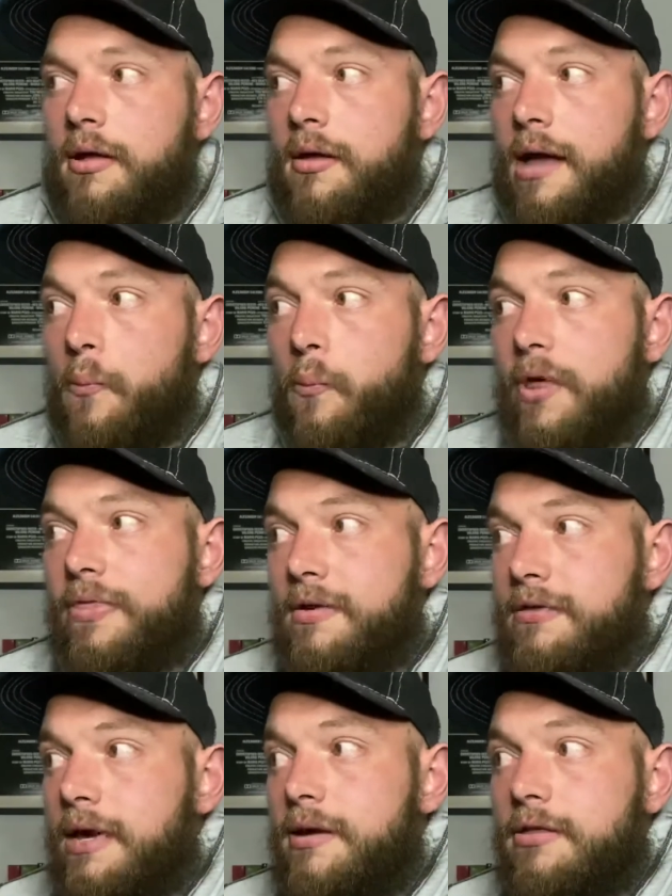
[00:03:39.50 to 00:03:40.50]
And when they
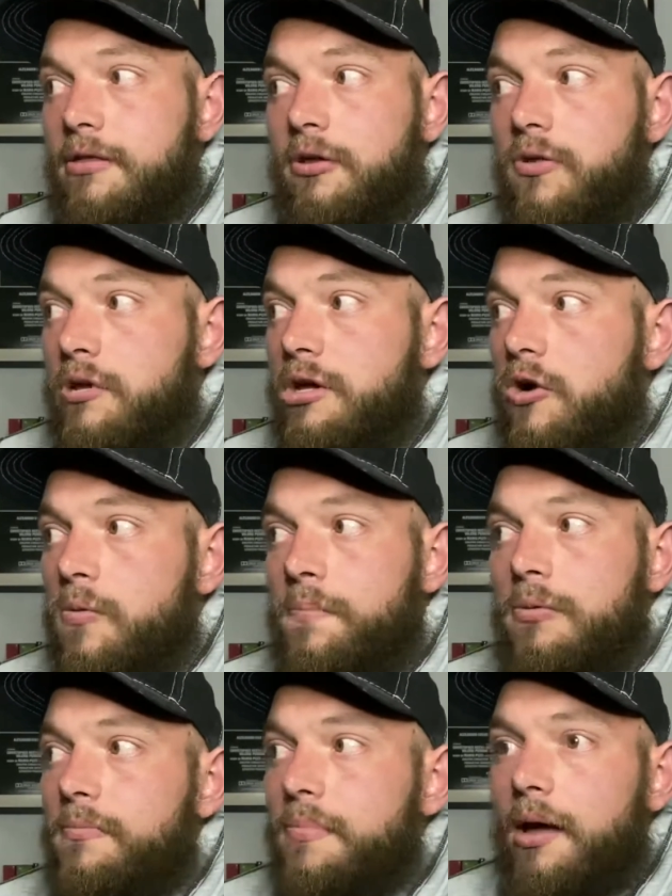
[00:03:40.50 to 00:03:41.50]
say it's going to
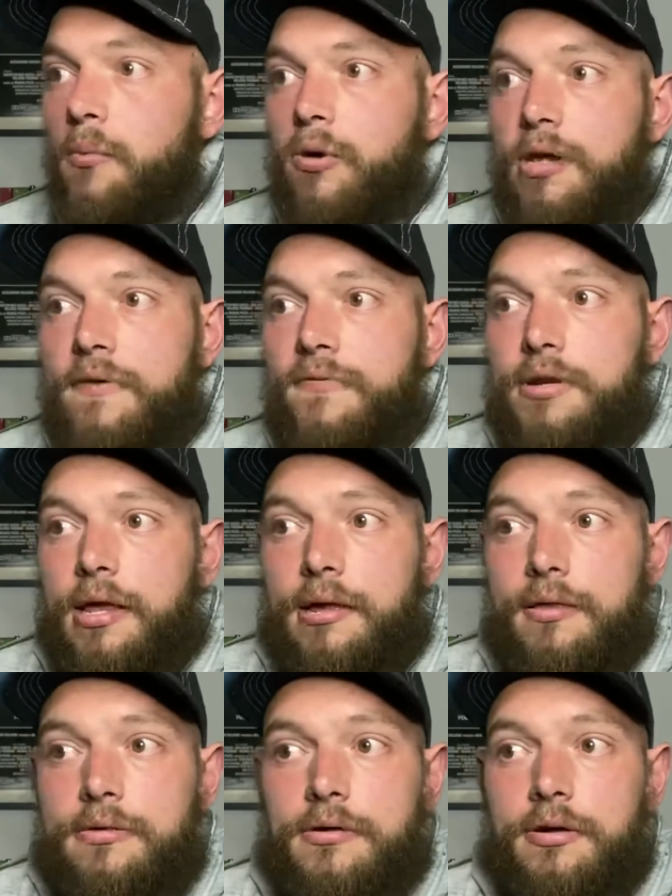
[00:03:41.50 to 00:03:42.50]
reopen by whatever
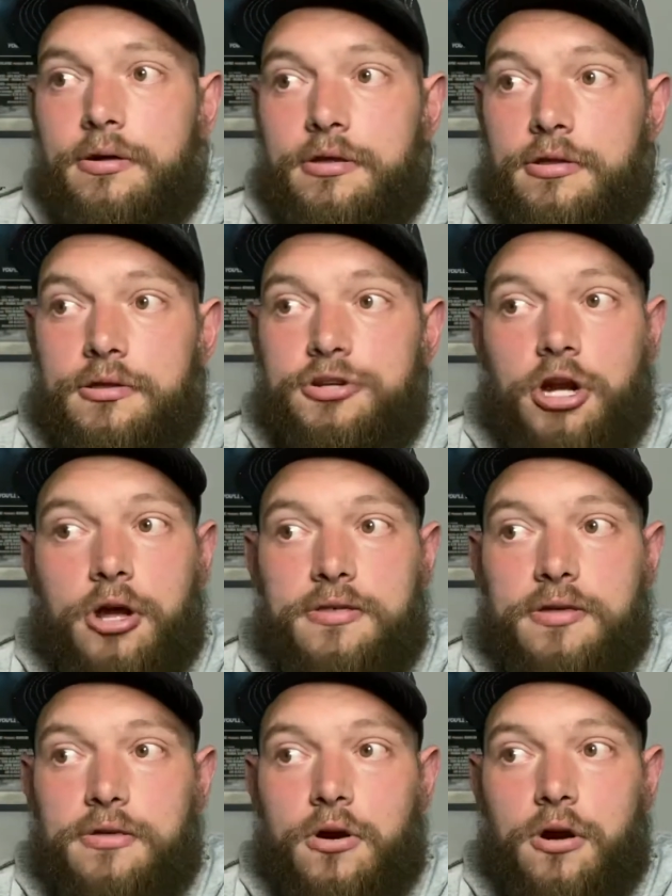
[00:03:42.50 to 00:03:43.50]
date,
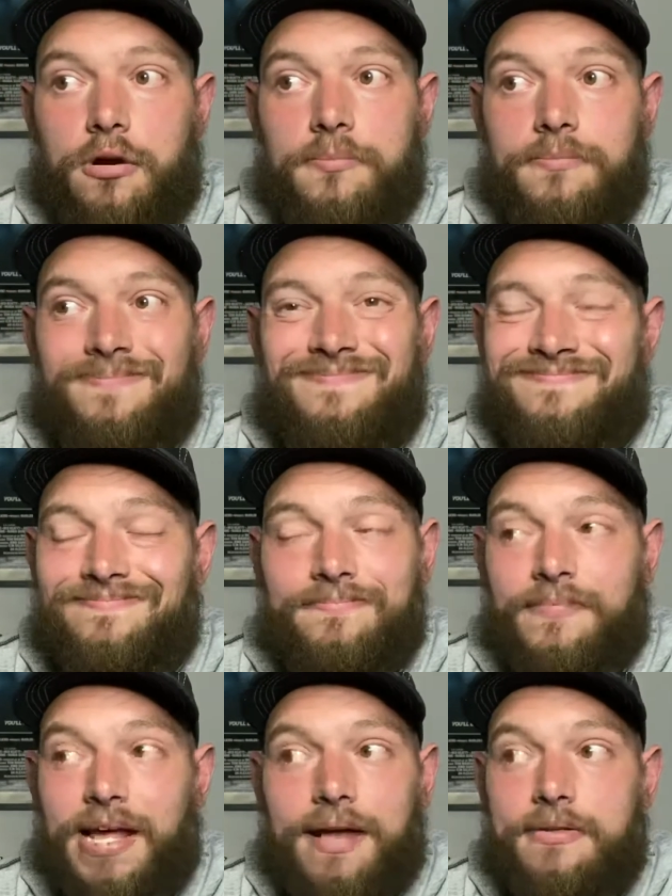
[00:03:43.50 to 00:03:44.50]
chances are
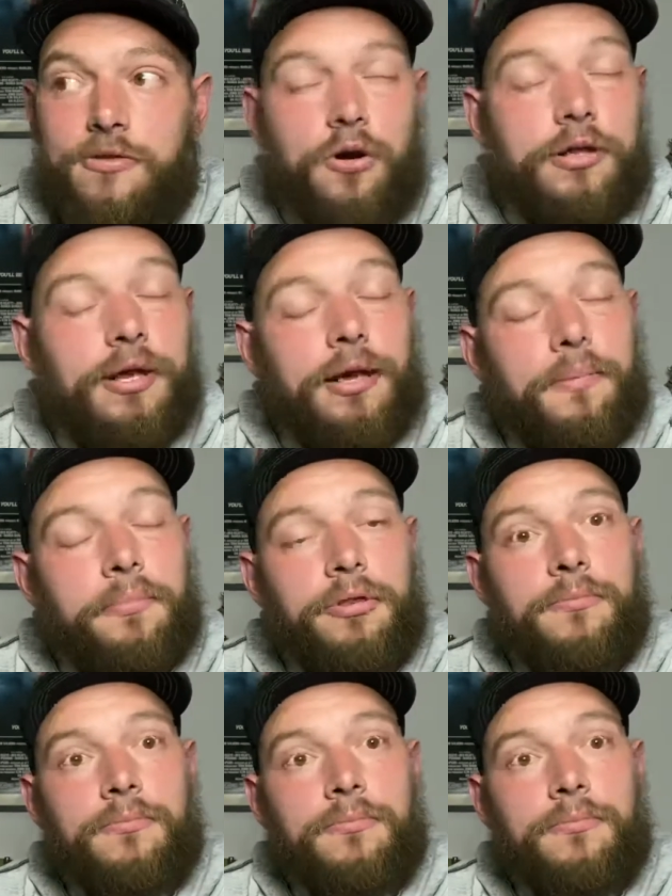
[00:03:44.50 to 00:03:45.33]
it's not going to happen.